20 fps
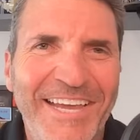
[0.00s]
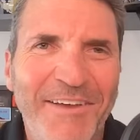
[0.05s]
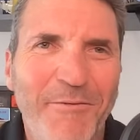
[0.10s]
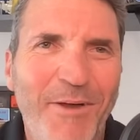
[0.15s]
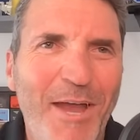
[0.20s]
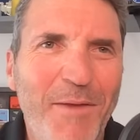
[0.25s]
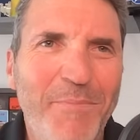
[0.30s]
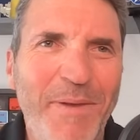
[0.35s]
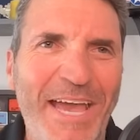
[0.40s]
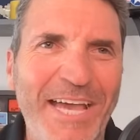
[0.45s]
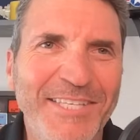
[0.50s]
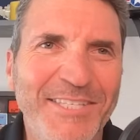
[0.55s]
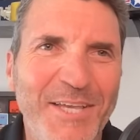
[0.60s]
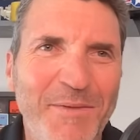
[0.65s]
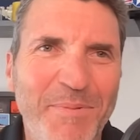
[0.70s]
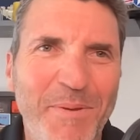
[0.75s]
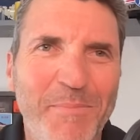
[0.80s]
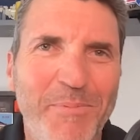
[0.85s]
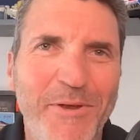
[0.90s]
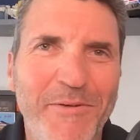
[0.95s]
why well, pass know.
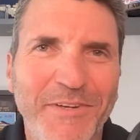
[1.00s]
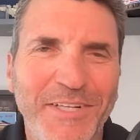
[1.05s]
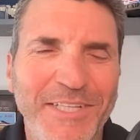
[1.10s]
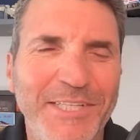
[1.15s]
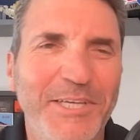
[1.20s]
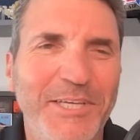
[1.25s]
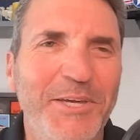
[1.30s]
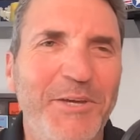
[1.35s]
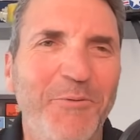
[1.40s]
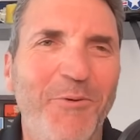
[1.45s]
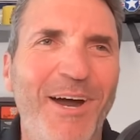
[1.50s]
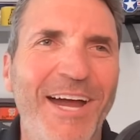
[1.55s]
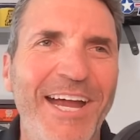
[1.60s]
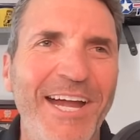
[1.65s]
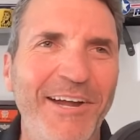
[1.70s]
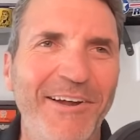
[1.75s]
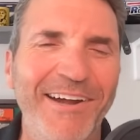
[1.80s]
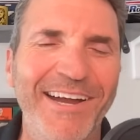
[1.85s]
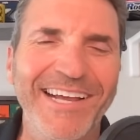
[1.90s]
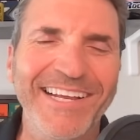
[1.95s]
up a perfectly good
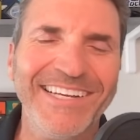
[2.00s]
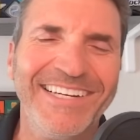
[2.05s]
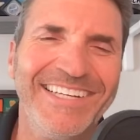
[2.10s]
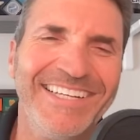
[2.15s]
wire, right?